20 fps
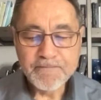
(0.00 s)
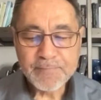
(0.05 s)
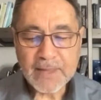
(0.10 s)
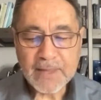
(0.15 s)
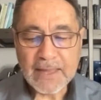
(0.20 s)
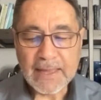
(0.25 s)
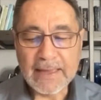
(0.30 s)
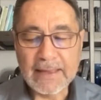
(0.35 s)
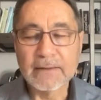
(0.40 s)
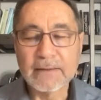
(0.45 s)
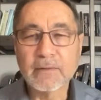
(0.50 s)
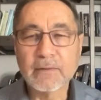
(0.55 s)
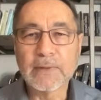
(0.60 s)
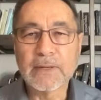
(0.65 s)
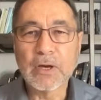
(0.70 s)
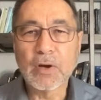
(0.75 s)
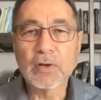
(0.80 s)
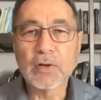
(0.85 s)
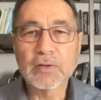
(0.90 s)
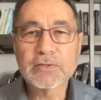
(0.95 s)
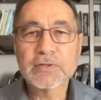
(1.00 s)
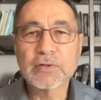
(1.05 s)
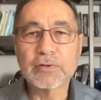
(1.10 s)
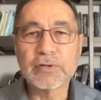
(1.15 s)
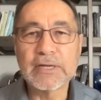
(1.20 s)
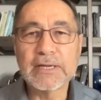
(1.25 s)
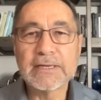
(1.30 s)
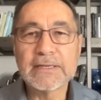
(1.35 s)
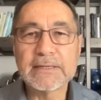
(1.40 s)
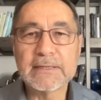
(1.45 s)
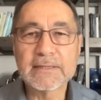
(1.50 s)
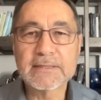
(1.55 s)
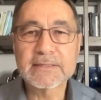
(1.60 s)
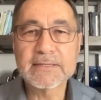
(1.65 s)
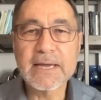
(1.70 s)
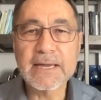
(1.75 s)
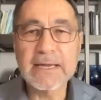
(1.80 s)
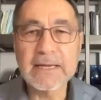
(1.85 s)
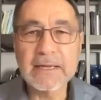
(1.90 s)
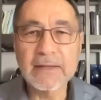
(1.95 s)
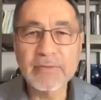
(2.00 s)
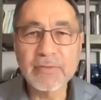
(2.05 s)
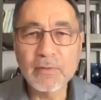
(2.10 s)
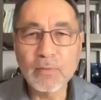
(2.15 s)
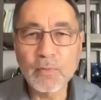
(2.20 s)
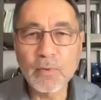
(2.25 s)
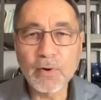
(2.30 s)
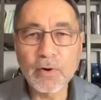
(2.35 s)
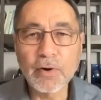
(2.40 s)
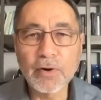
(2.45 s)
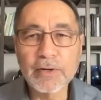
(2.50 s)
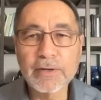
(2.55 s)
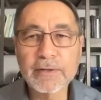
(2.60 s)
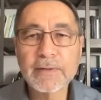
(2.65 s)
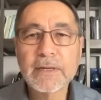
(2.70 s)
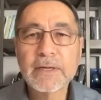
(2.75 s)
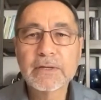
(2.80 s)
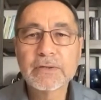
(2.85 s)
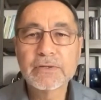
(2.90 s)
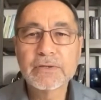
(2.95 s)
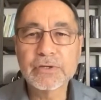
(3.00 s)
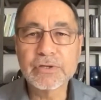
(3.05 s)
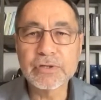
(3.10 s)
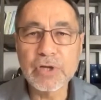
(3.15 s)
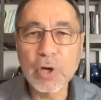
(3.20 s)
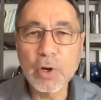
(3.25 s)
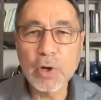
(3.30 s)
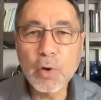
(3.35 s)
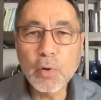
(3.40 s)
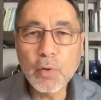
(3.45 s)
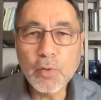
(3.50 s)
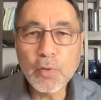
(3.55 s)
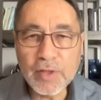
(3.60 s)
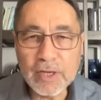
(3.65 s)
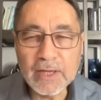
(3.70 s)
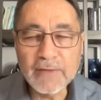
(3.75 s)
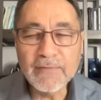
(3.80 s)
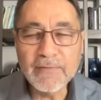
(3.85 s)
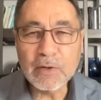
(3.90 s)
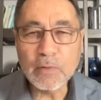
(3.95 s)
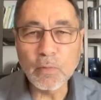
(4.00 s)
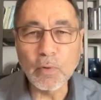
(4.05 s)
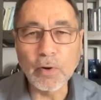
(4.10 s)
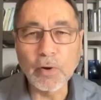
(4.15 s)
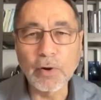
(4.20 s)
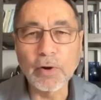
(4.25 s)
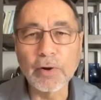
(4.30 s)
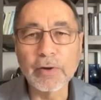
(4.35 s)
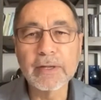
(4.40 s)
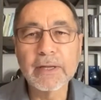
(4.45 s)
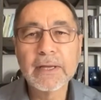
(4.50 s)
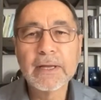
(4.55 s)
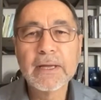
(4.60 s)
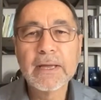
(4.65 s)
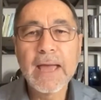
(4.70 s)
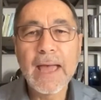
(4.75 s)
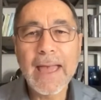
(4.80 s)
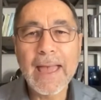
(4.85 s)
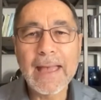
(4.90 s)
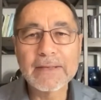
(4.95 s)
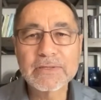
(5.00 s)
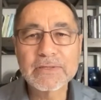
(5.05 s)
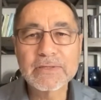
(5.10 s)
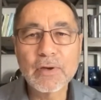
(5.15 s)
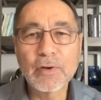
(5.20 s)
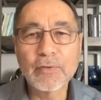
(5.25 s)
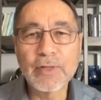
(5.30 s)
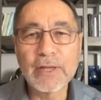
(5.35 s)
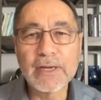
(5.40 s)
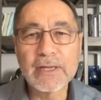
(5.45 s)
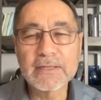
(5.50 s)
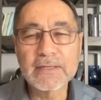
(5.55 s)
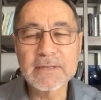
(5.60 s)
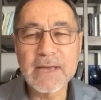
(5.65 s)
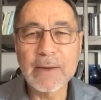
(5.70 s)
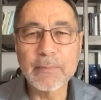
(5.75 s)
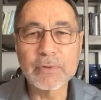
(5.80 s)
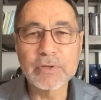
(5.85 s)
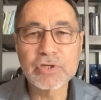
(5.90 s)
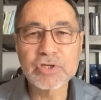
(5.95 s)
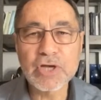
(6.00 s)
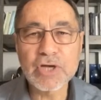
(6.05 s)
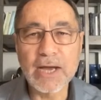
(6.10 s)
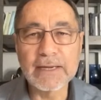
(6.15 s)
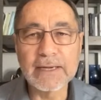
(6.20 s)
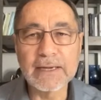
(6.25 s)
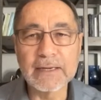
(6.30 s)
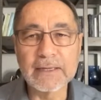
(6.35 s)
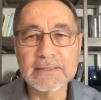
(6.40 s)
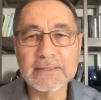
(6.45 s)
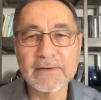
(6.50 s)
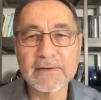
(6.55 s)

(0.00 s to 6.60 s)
And we also need to stay in the Word, to know the living Word, and so that His light would shine in us.